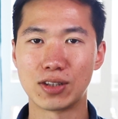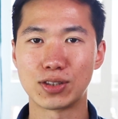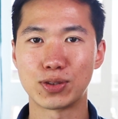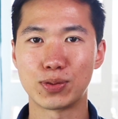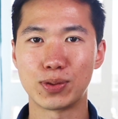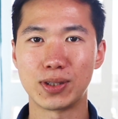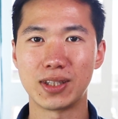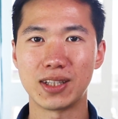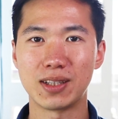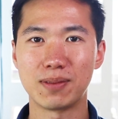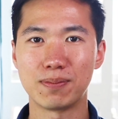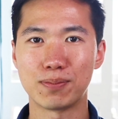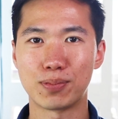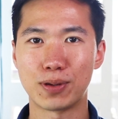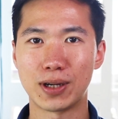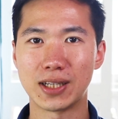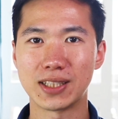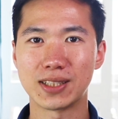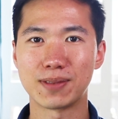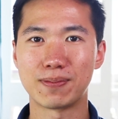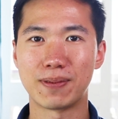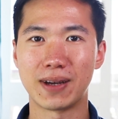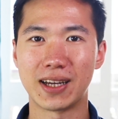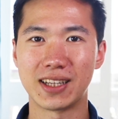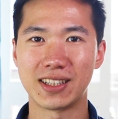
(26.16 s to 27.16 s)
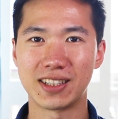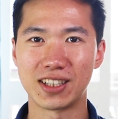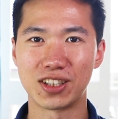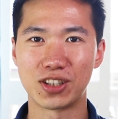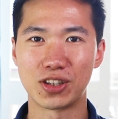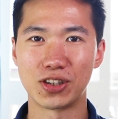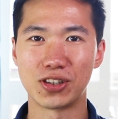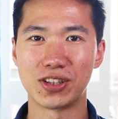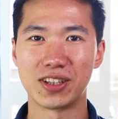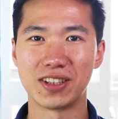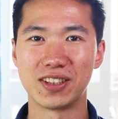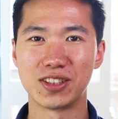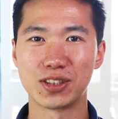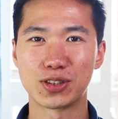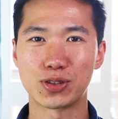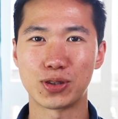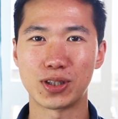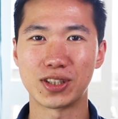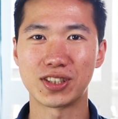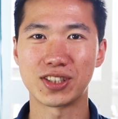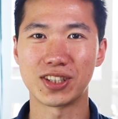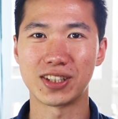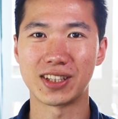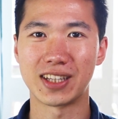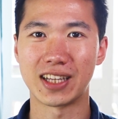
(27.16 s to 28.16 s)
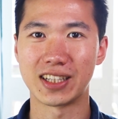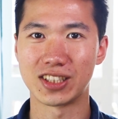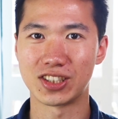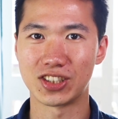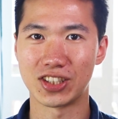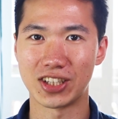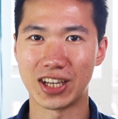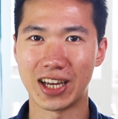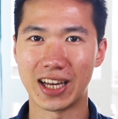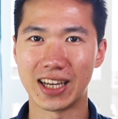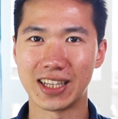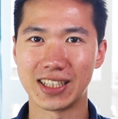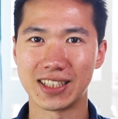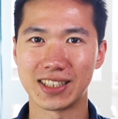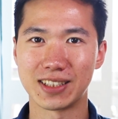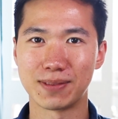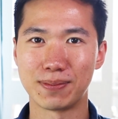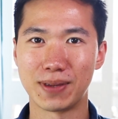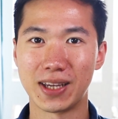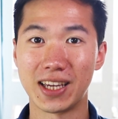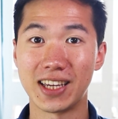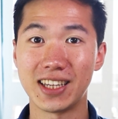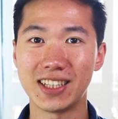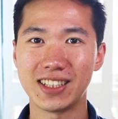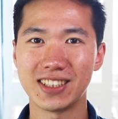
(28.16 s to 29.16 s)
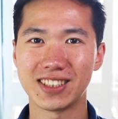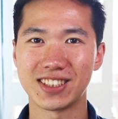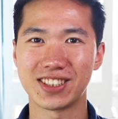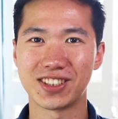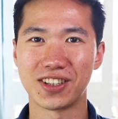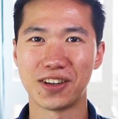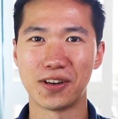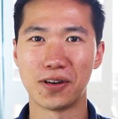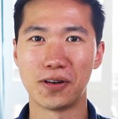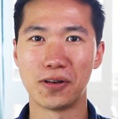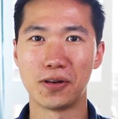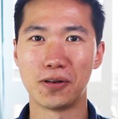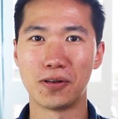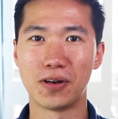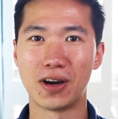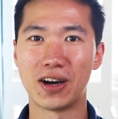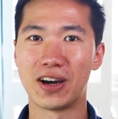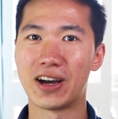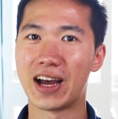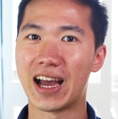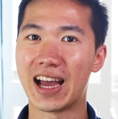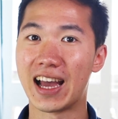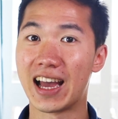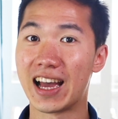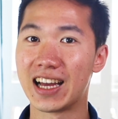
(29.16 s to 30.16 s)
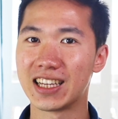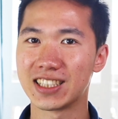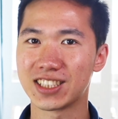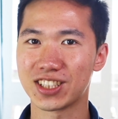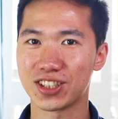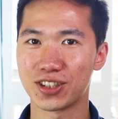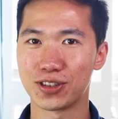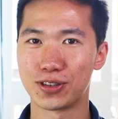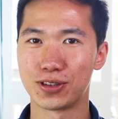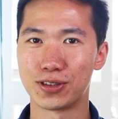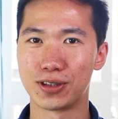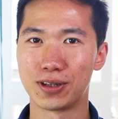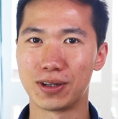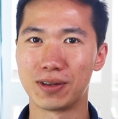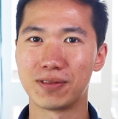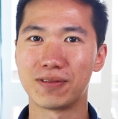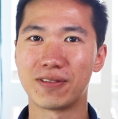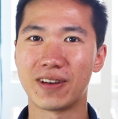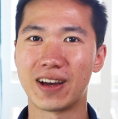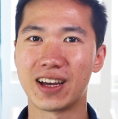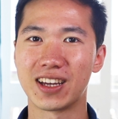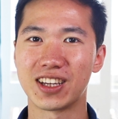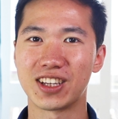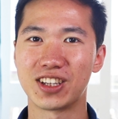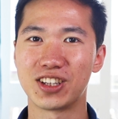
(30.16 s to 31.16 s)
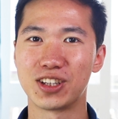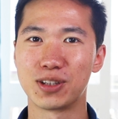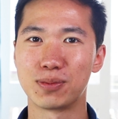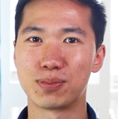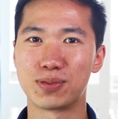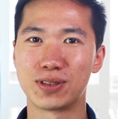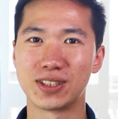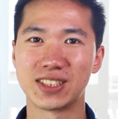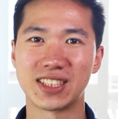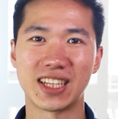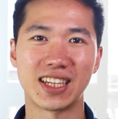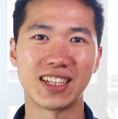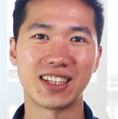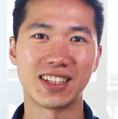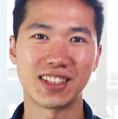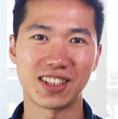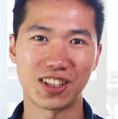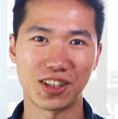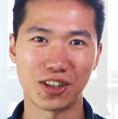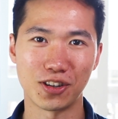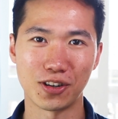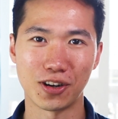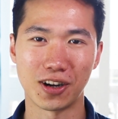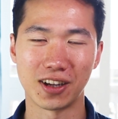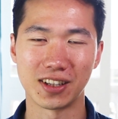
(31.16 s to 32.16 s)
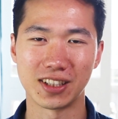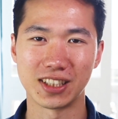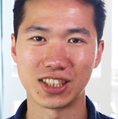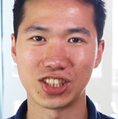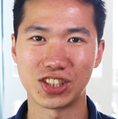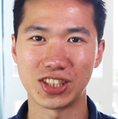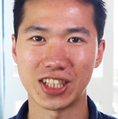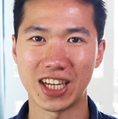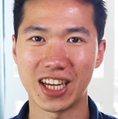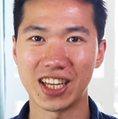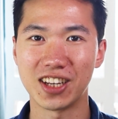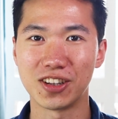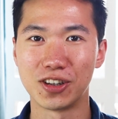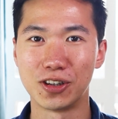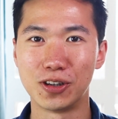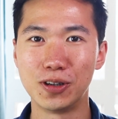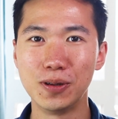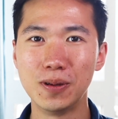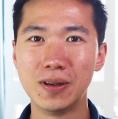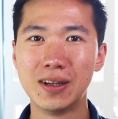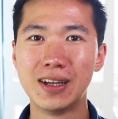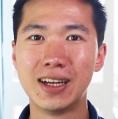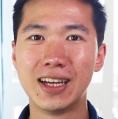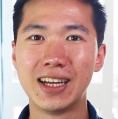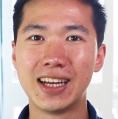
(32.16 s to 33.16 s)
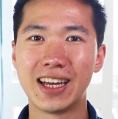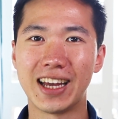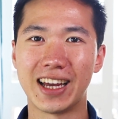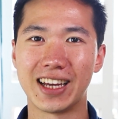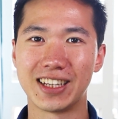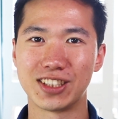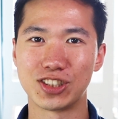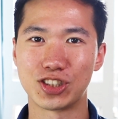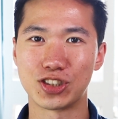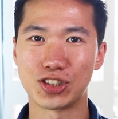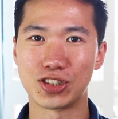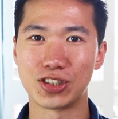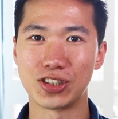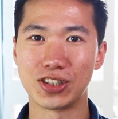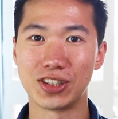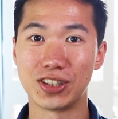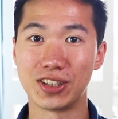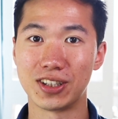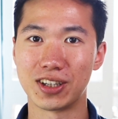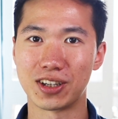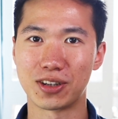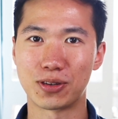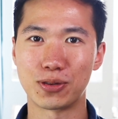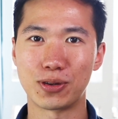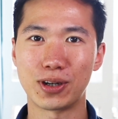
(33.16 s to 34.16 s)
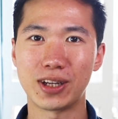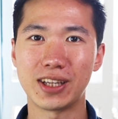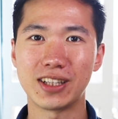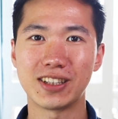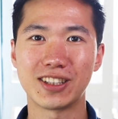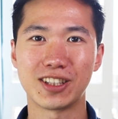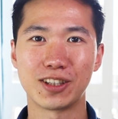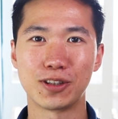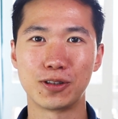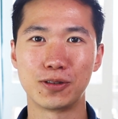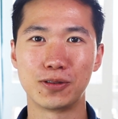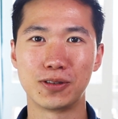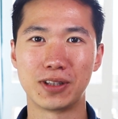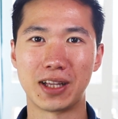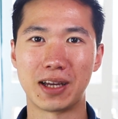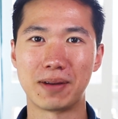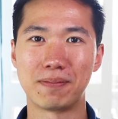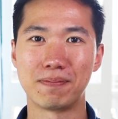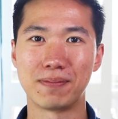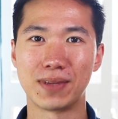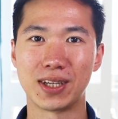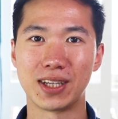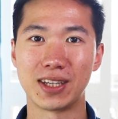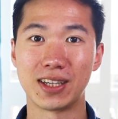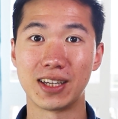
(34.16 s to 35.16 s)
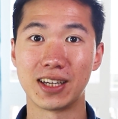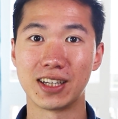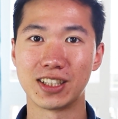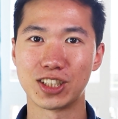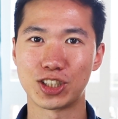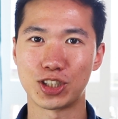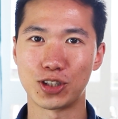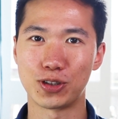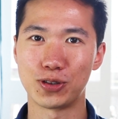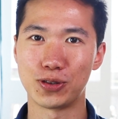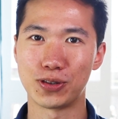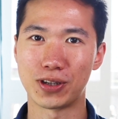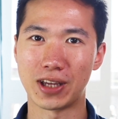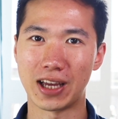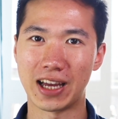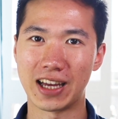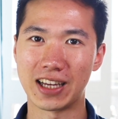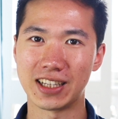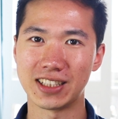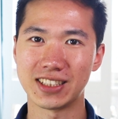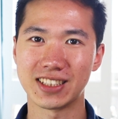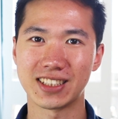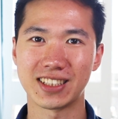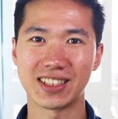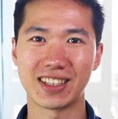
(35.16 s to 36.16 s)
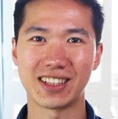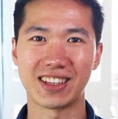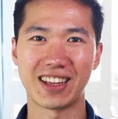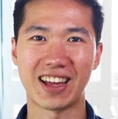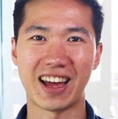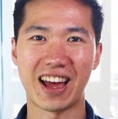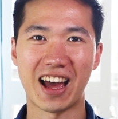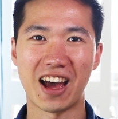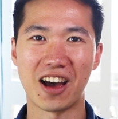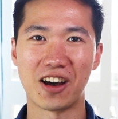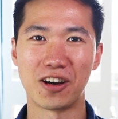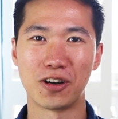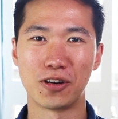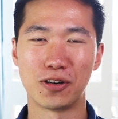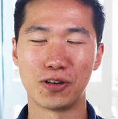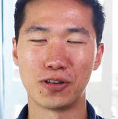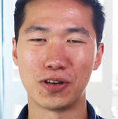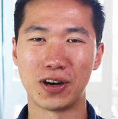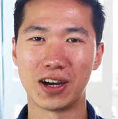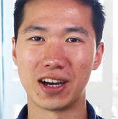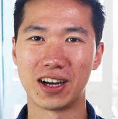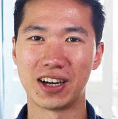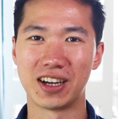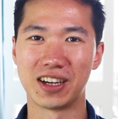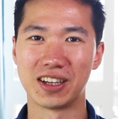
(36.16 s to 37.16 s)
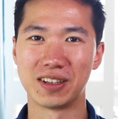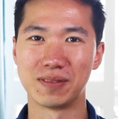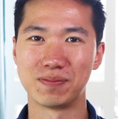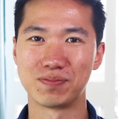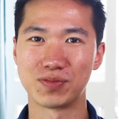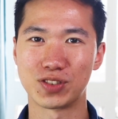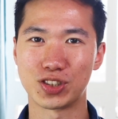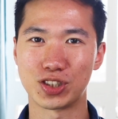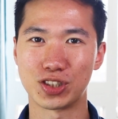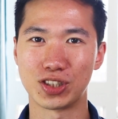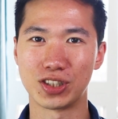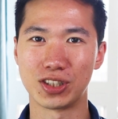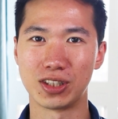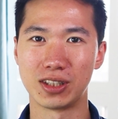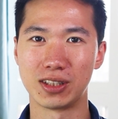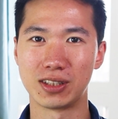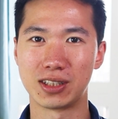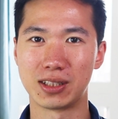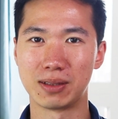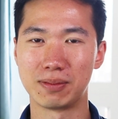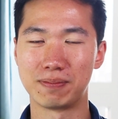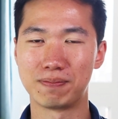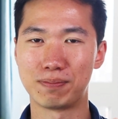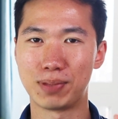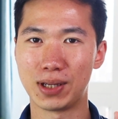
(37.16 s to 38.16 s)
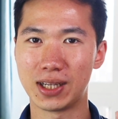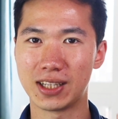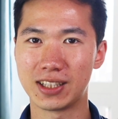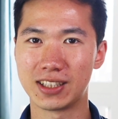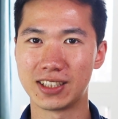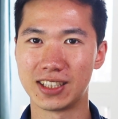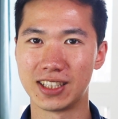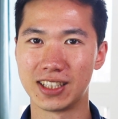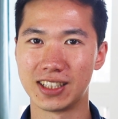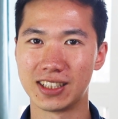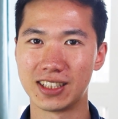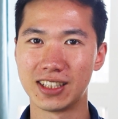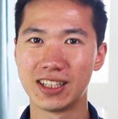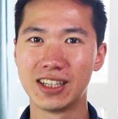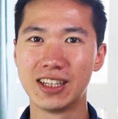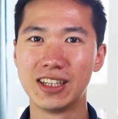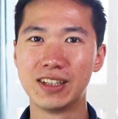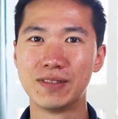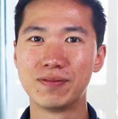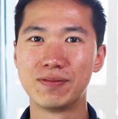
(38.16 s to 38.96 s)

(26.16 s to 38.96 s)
I was really impressed by the good illustration that she has made, so I asked her if I could present it here on the channel, and she agreed to let me show you guys how she depicted